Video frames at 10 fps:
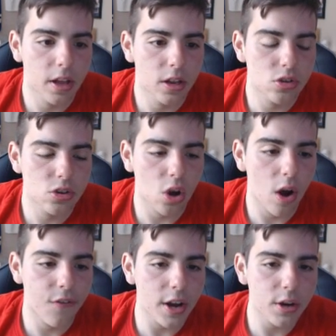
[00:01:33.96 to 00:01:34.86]
So
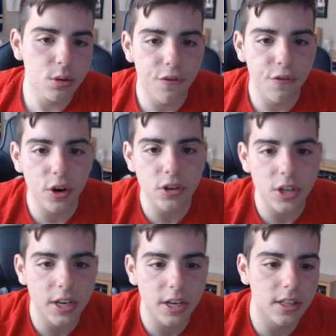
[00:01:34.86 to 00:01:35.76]
if I do the first
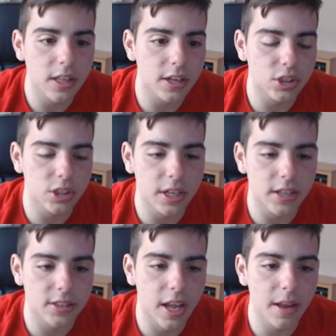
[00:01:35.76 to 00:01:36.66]
inning collection, that's
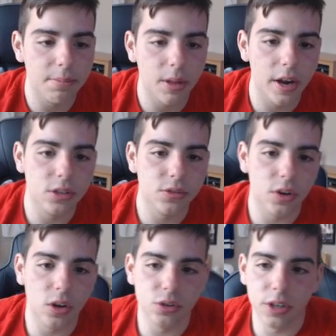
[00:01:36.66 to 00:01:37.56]
10 players for
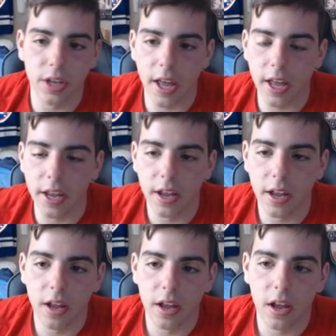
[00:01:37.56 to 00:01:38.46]
100K.
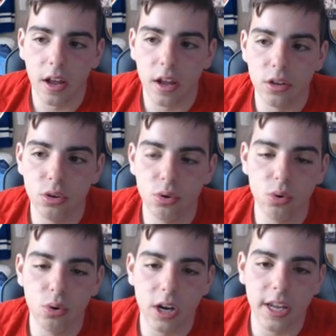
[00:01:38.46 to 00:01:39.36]

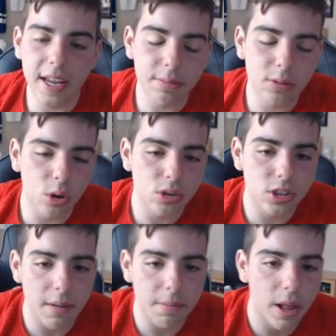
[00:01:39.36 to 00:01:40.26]
You keep those
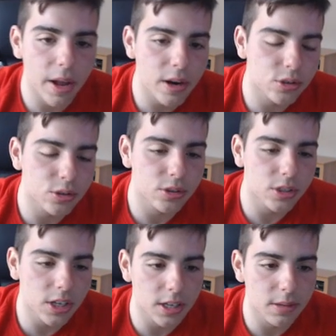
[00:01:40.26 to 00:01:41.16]
10 players on your
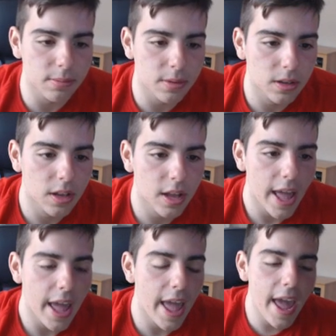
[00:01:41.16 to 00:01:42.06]
team,
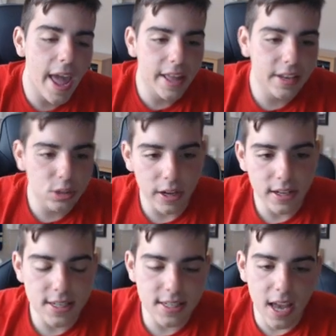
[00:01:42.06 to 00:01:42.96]
and you get
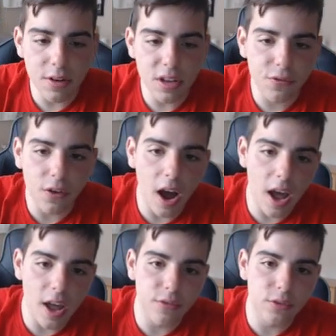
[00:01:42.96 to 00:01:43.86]

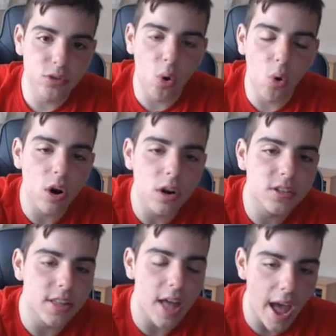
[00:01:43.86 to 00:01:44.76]
75 towards
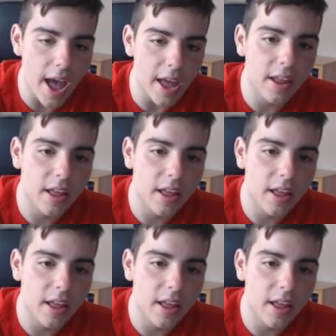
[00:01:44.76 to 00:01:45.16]
that,